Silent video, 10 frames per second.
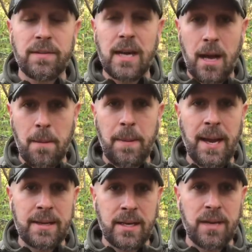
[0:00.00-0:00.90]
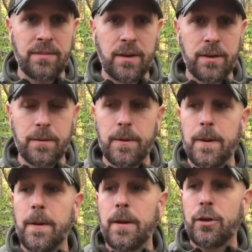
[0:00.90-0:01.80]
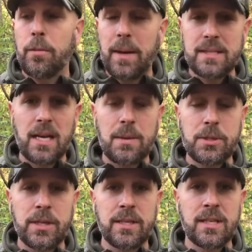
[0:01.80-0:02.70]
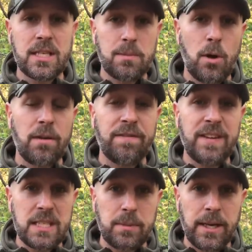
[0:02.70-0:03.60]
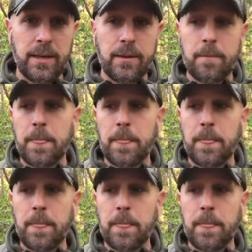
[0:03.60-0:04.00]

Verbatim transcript: compact knife on you. Your best option is a small fixed blade,